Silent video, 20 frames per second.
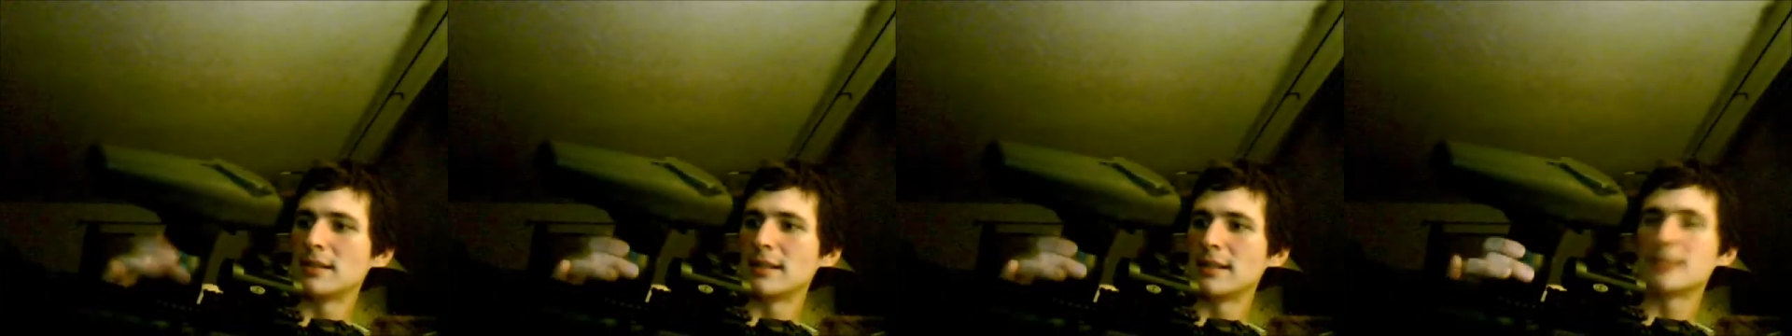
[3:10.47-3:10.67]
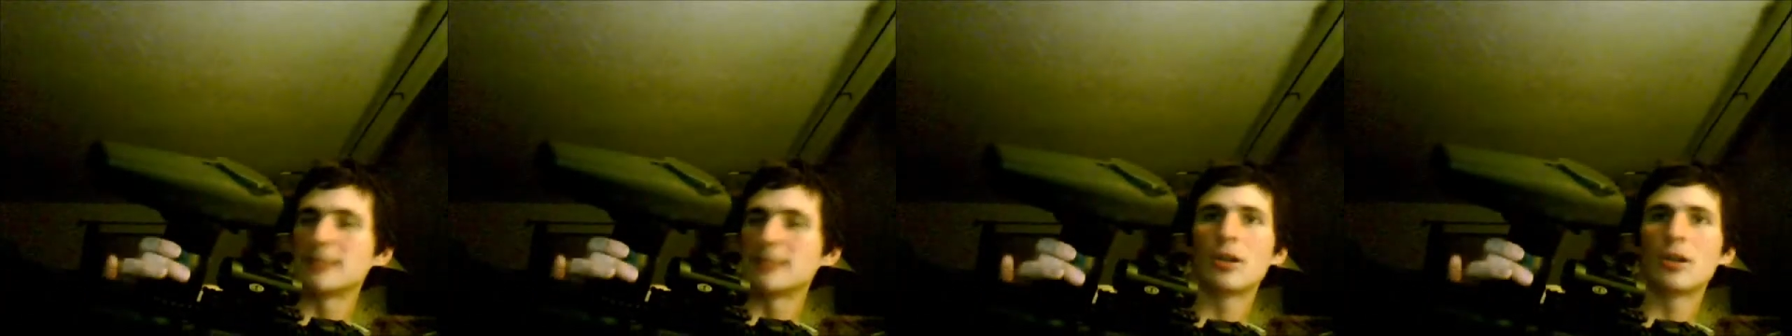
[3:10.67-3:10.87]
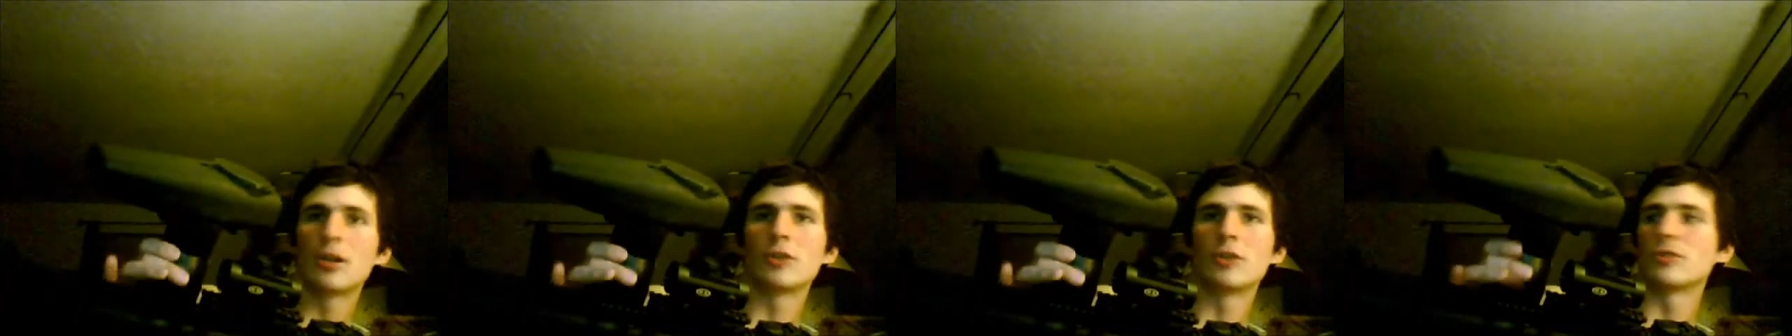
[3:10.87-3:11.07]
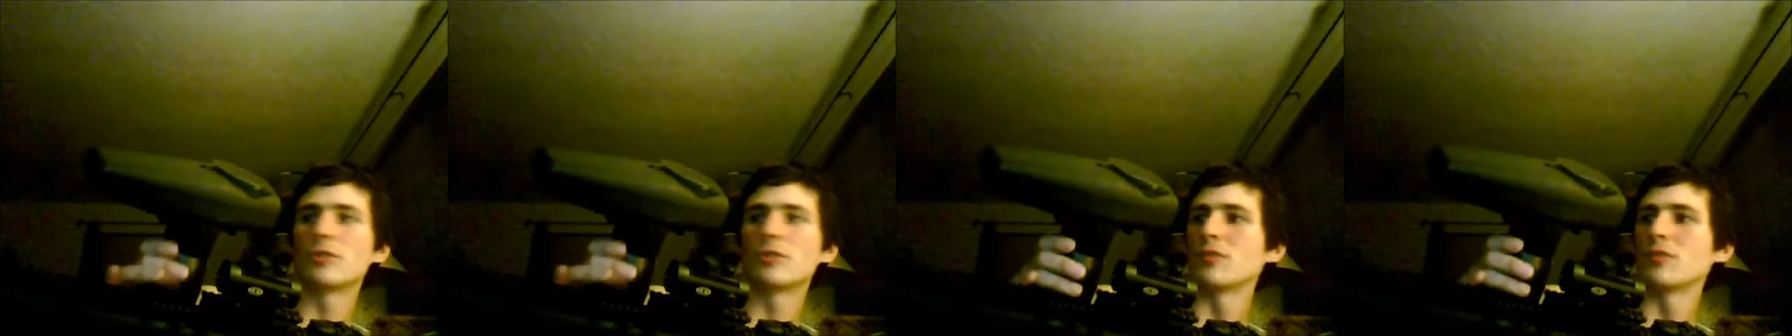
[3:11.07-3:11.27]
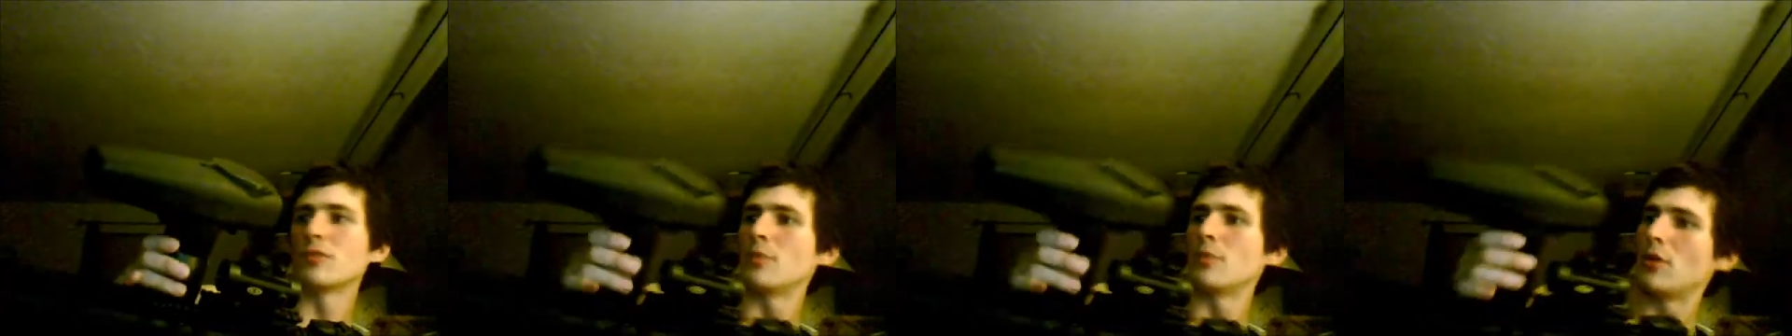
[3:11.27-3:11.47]
it's harder to
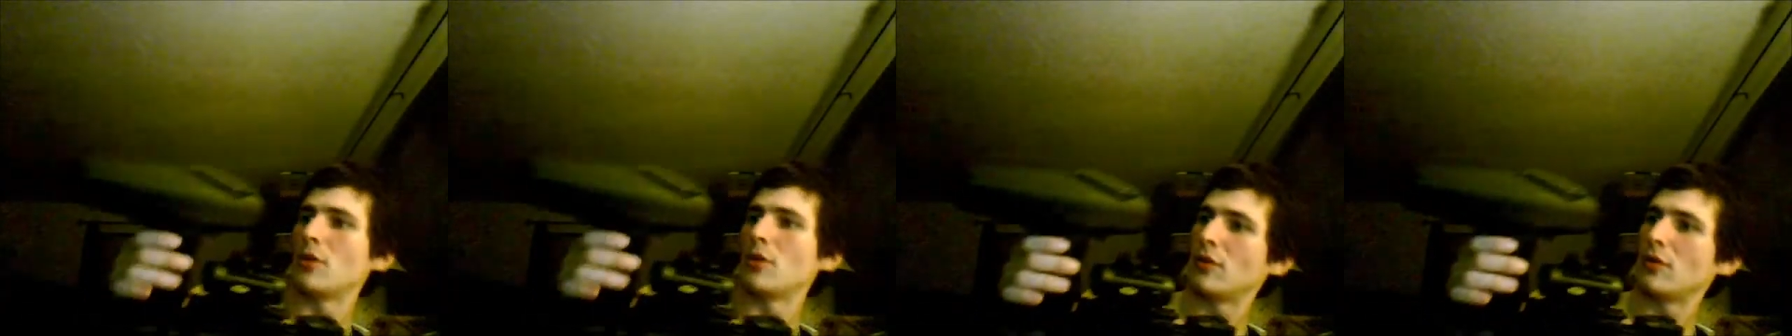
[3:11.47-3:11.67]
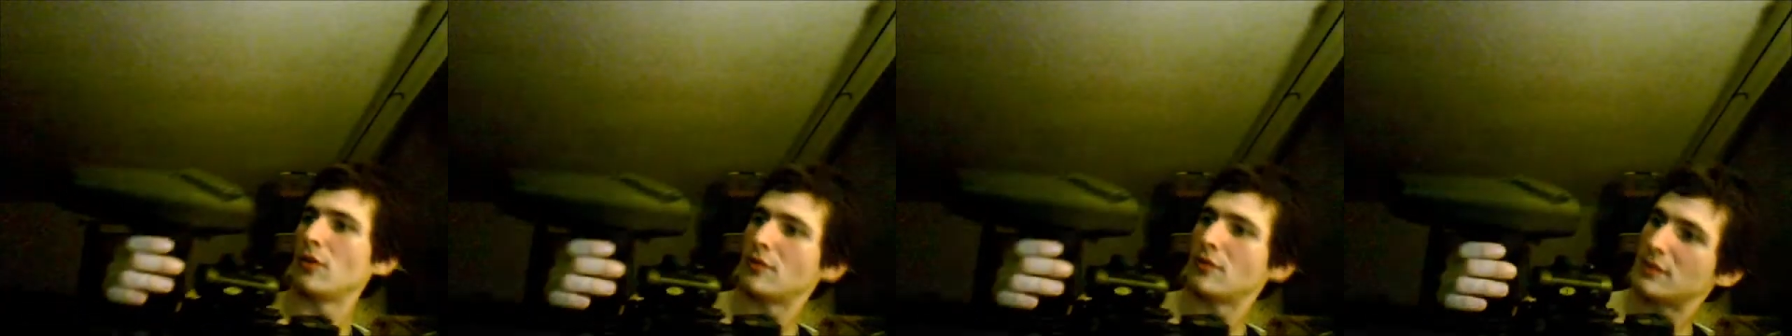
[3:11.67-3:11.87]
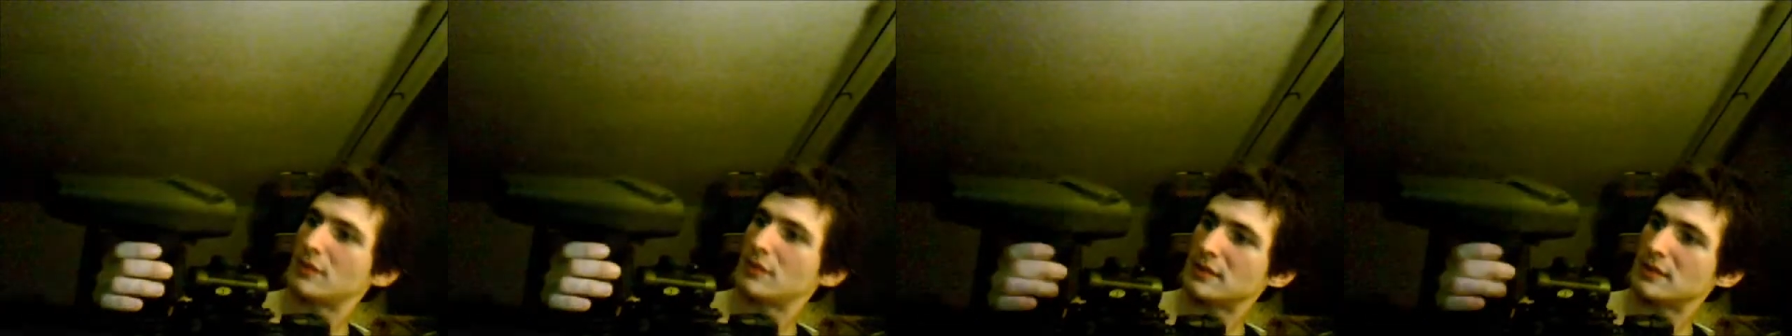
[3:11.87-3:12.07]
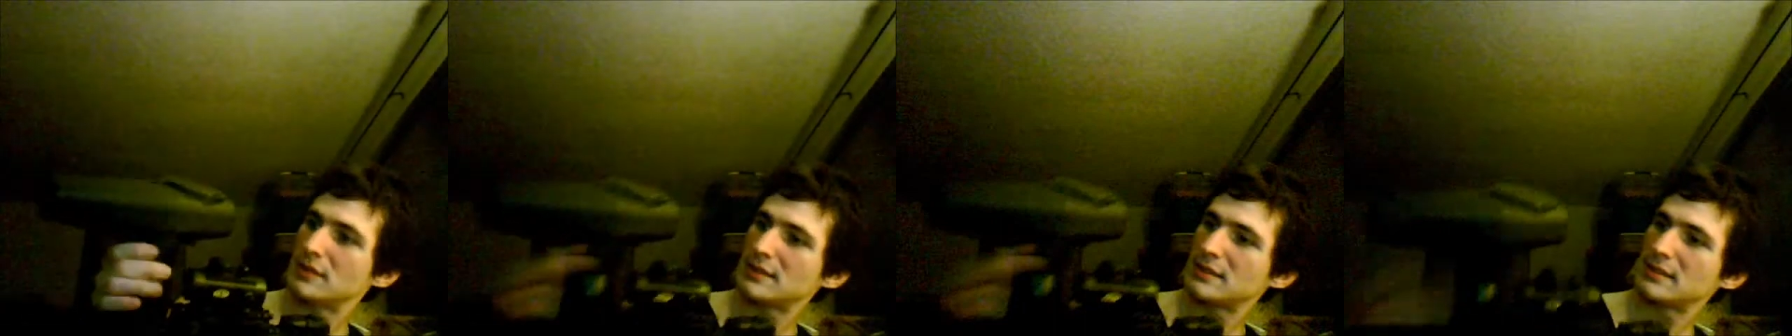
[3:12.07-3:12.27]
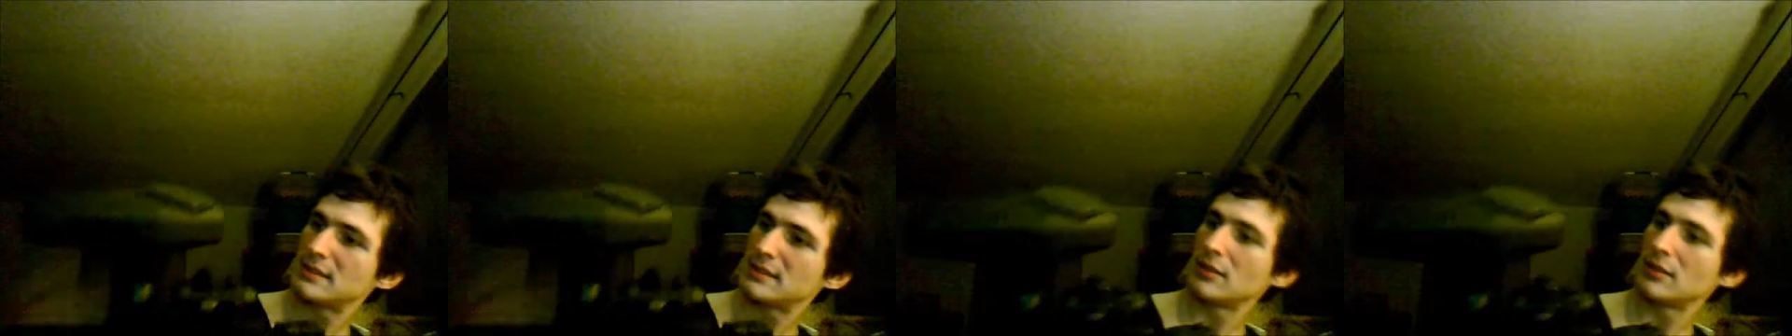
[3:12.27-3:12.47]
remove.
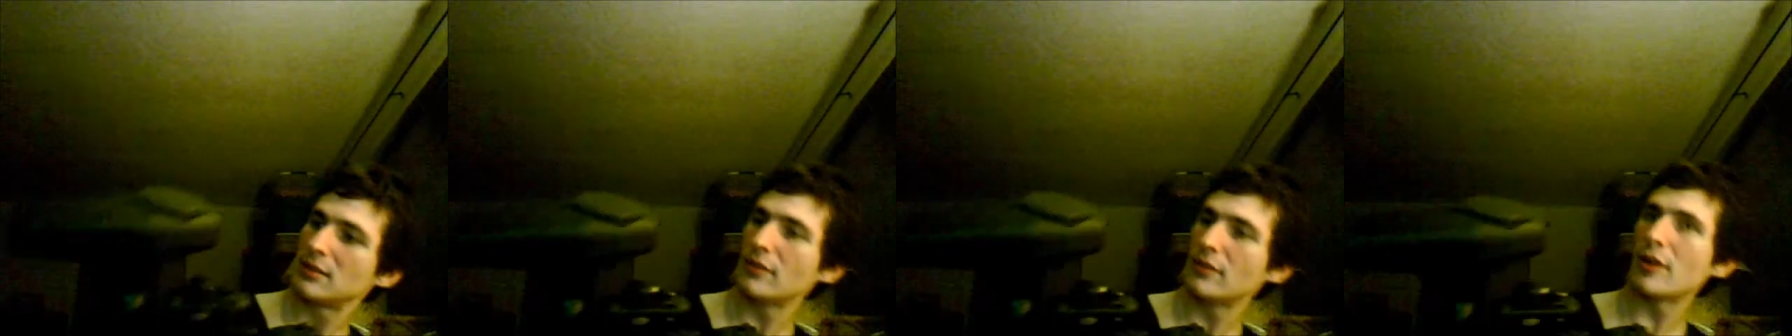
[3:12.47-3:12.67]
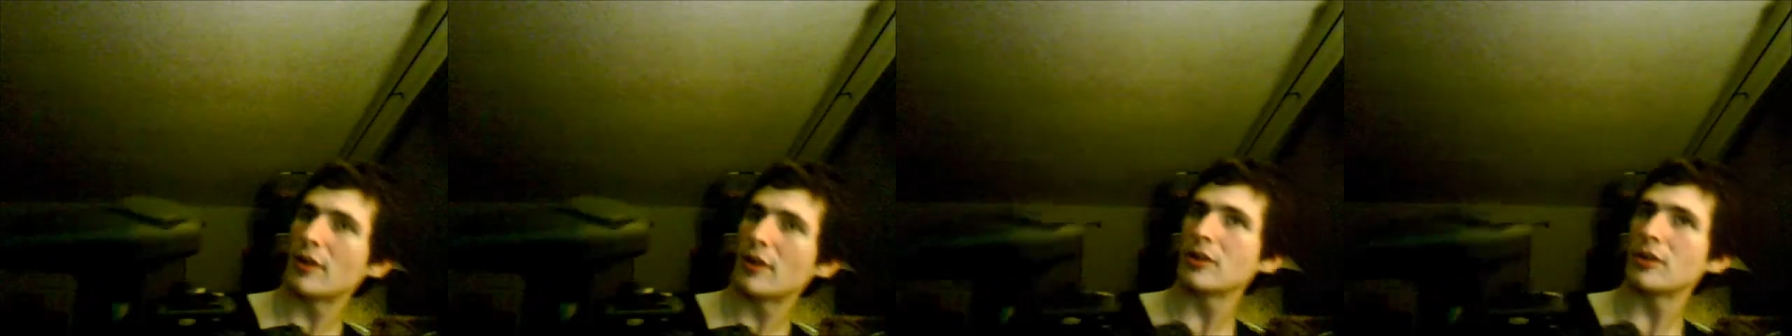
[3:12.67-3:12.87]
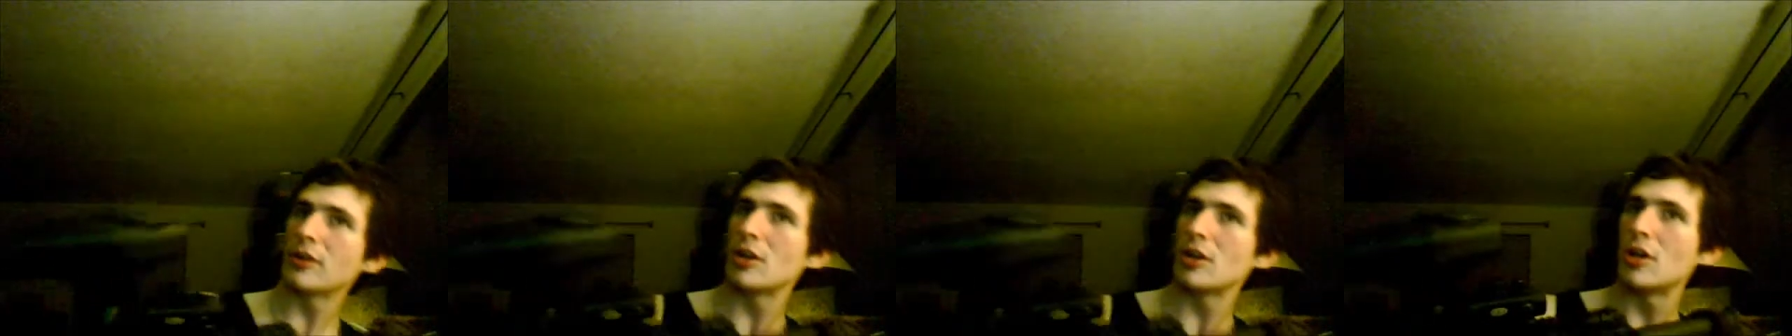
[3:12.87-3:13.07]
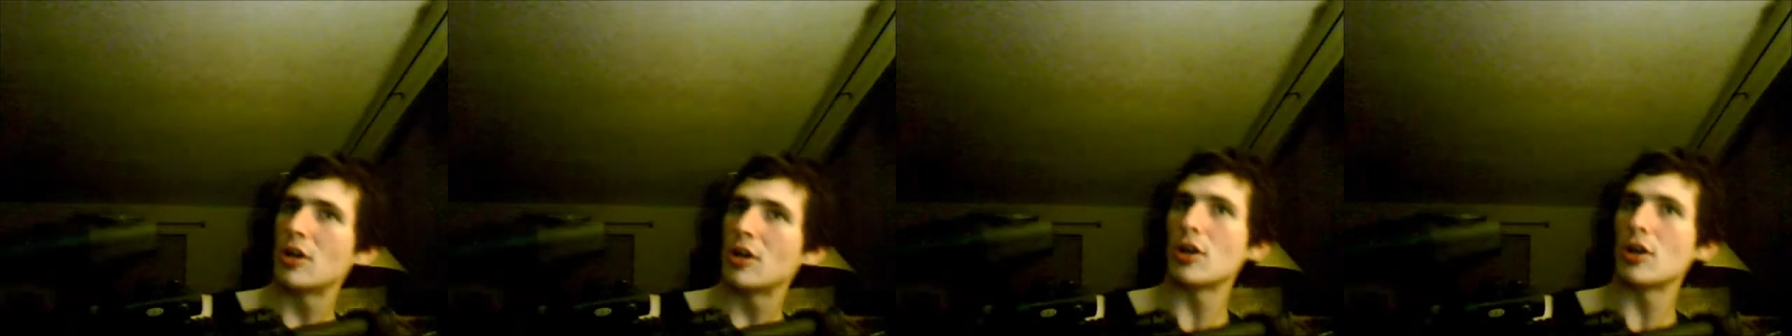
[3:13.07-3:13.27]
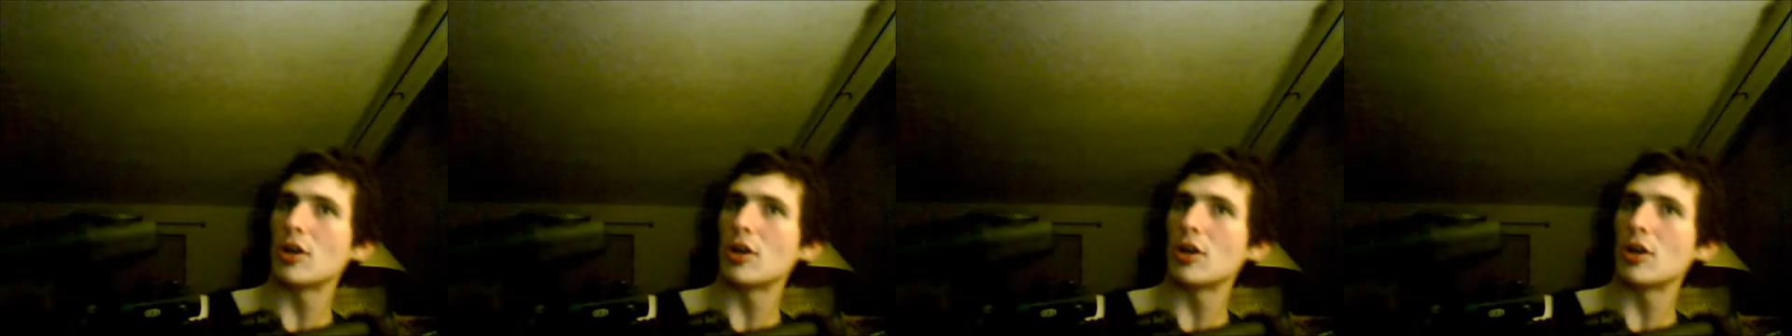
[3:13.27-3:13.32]
Still very good.